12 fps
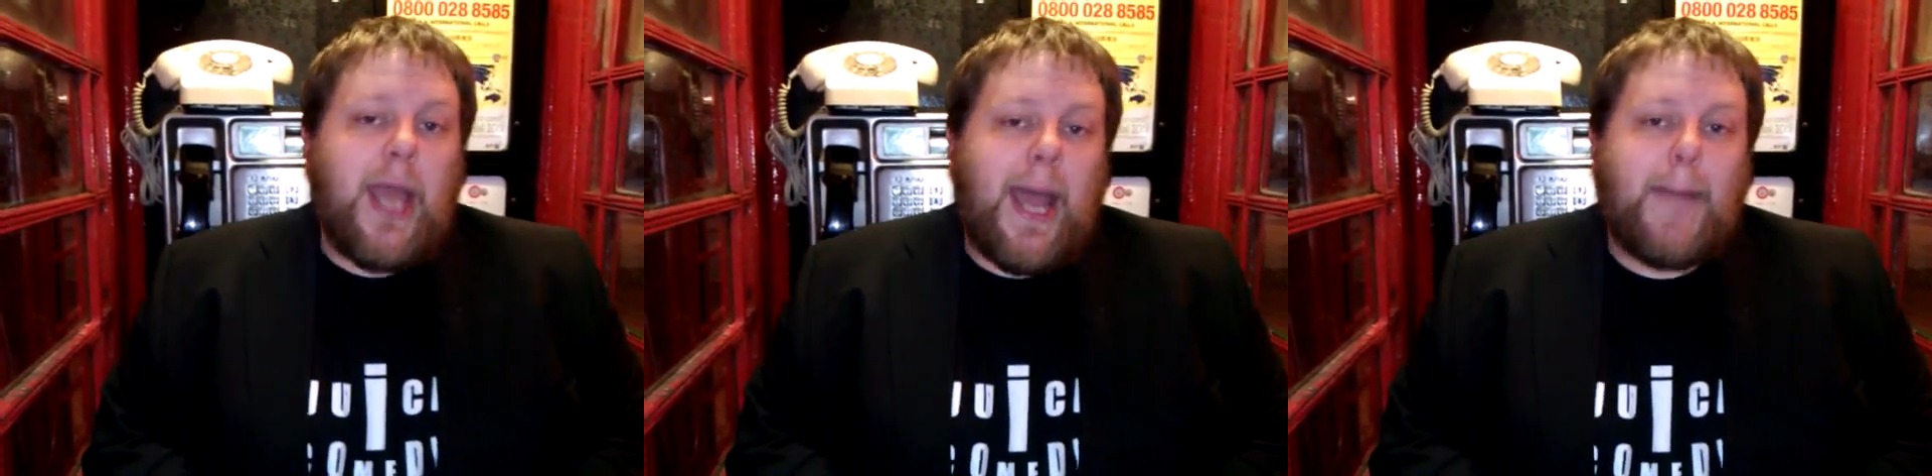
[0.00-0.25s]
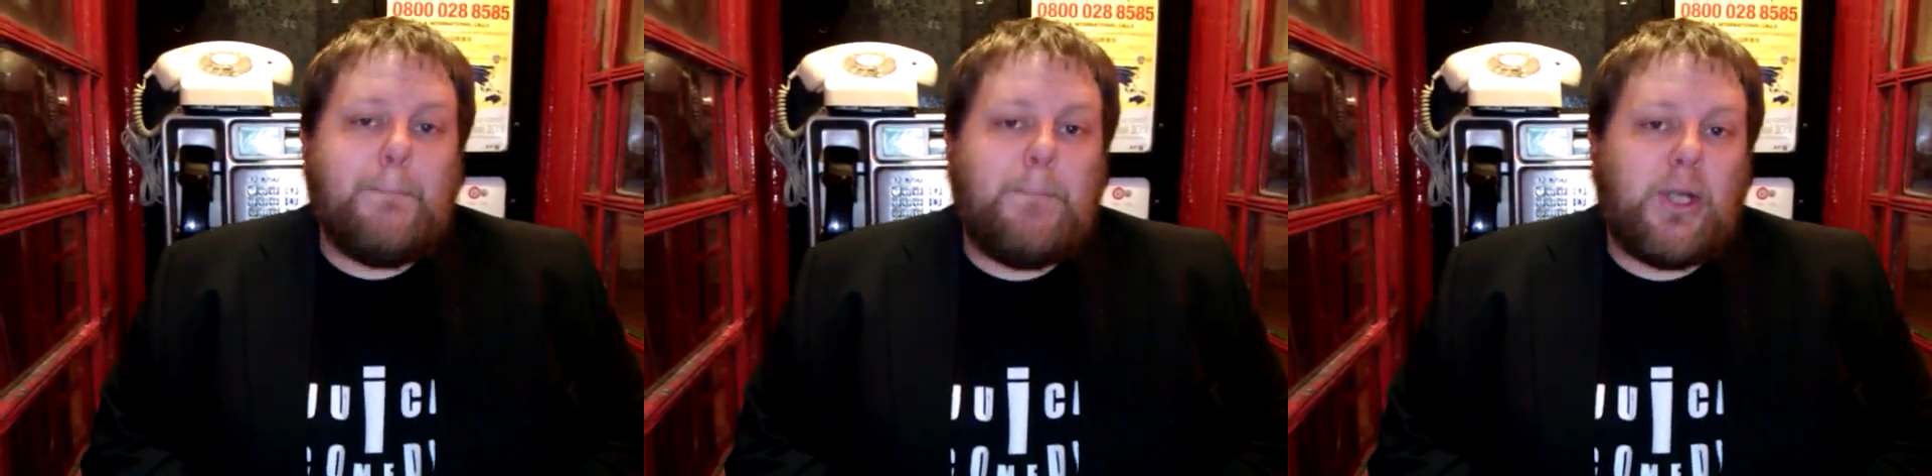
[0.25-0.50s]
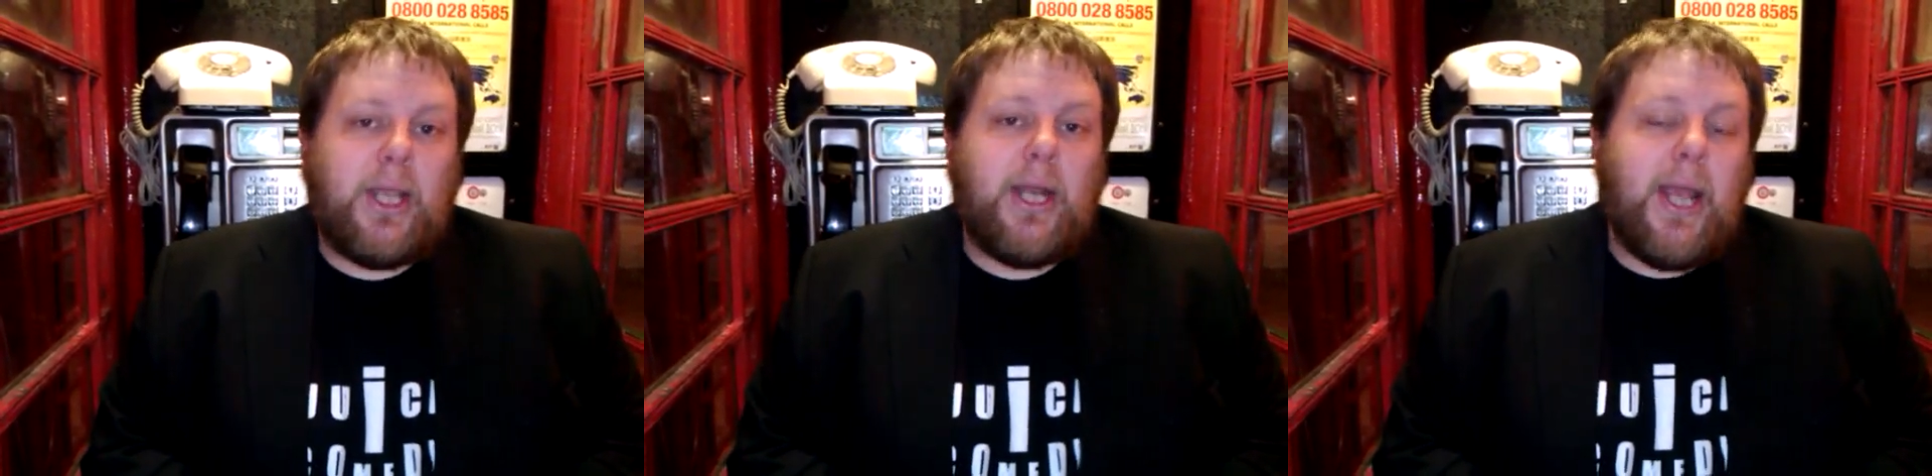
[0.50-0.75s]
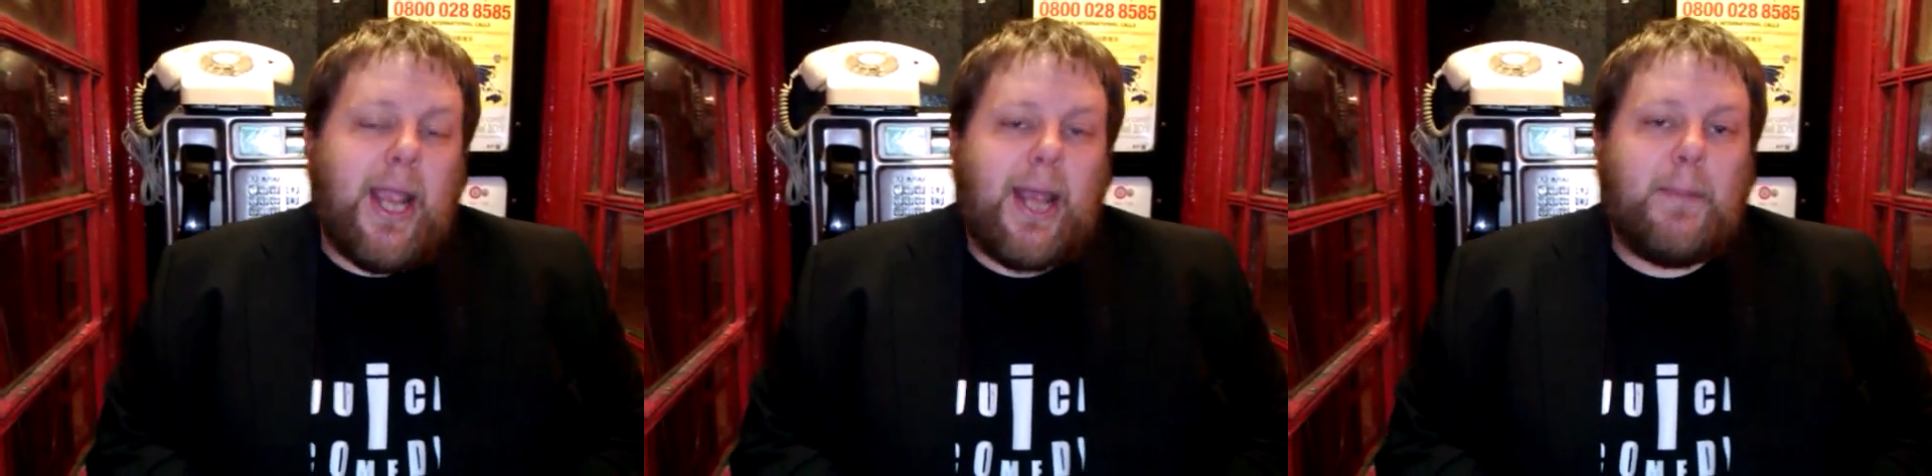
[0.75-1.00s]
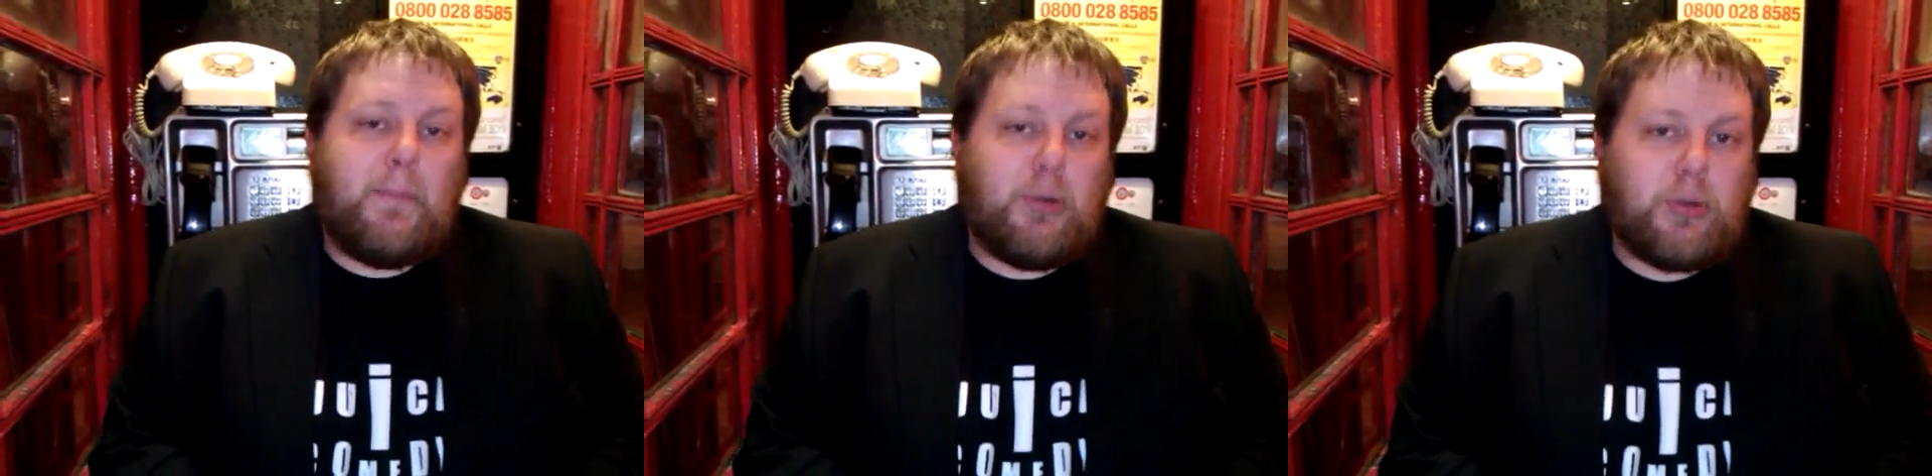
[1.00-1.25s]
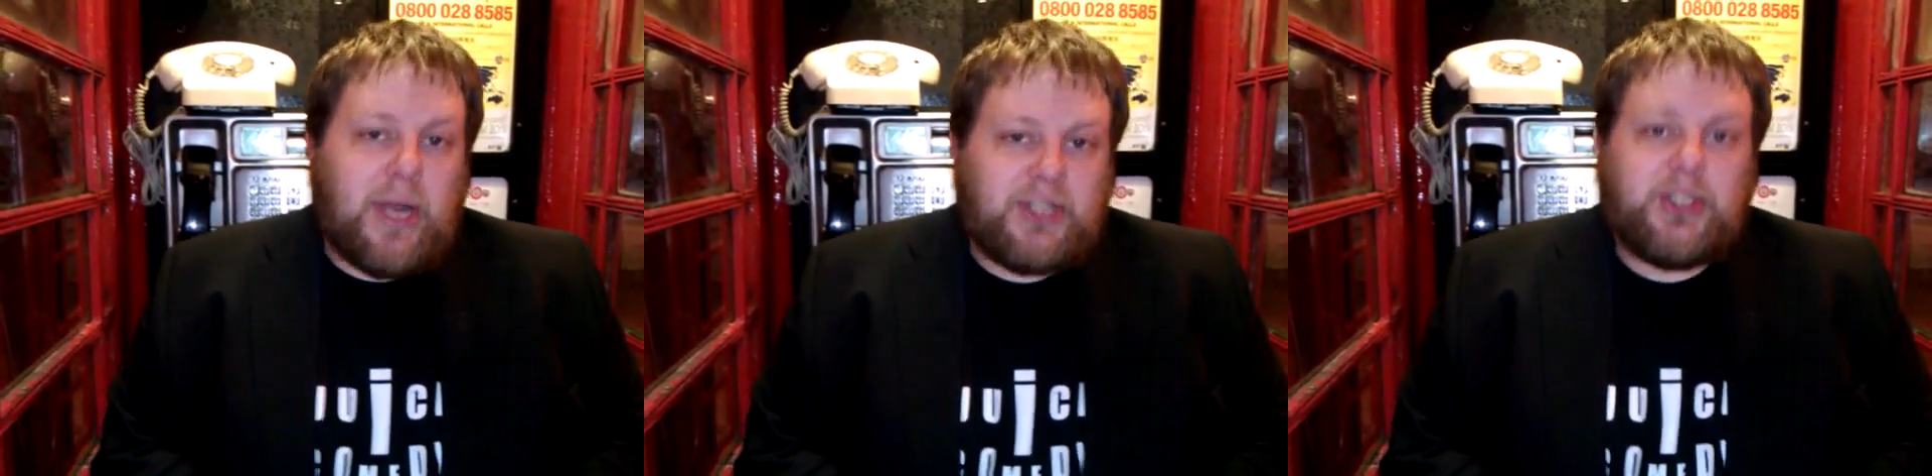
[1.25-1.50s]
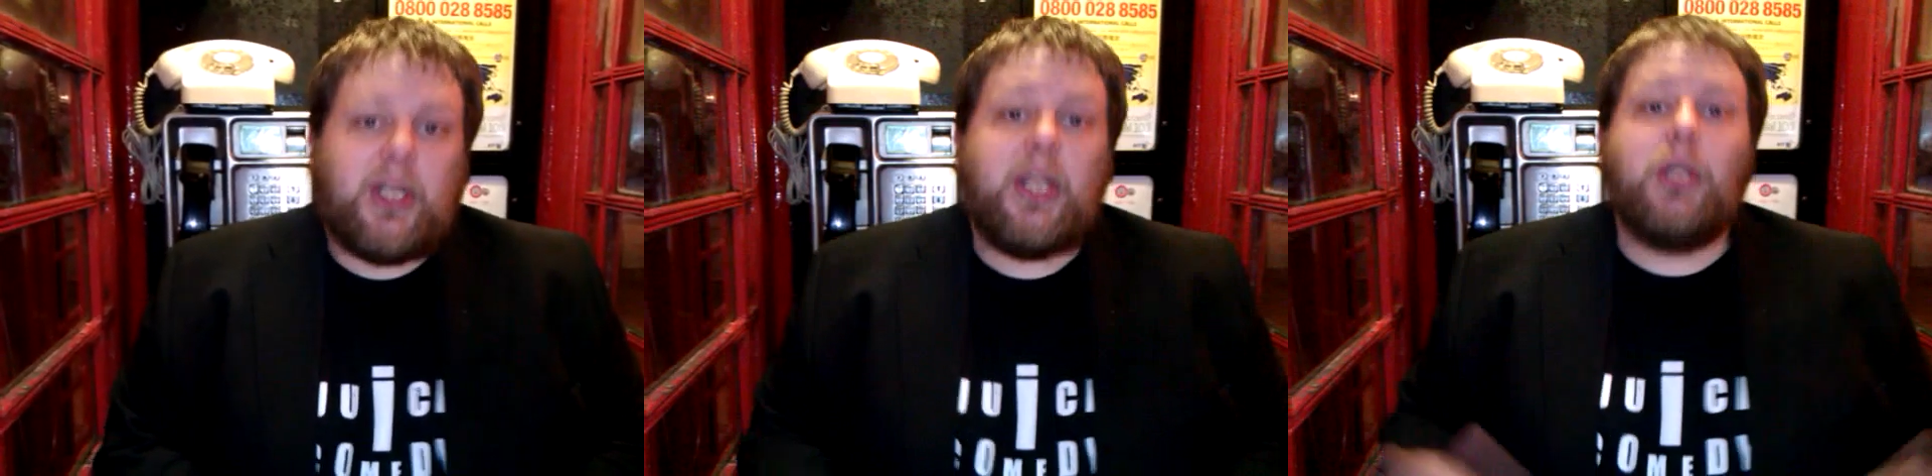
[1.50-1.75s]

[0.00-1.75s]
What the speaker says: and Bucket in Preston.